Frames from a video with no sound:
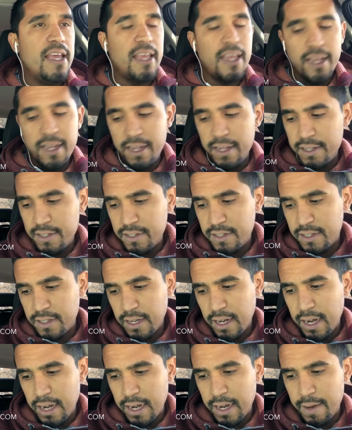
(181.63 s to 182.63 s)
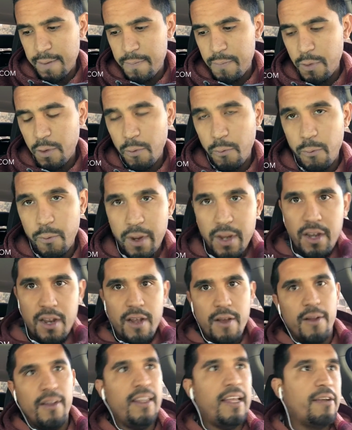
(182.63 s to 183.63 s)
is, for
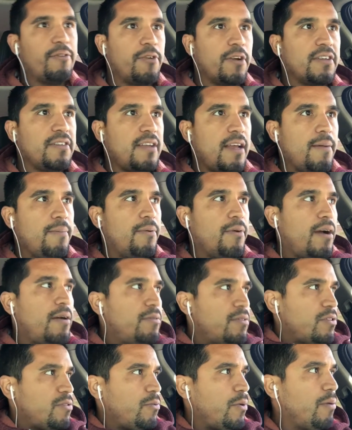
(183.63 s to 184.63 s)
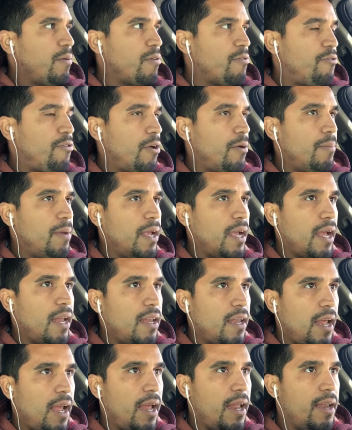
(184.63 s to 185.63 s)
example, we were
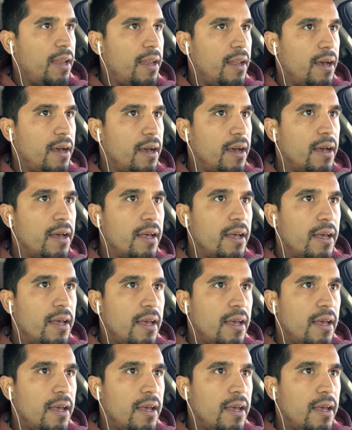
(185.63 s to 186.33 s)
filming and